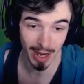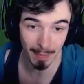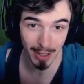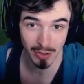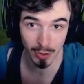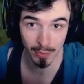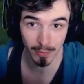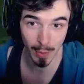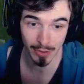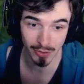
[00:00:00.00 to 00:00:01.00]
How about a
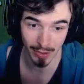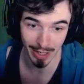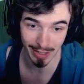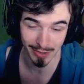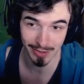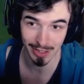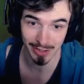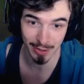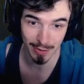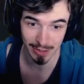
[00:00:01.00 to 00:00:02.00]
2-for-1 trade? Because
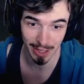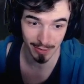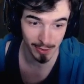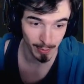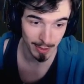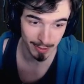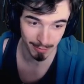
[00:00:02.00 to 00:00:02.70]
Ziggs goes down as well.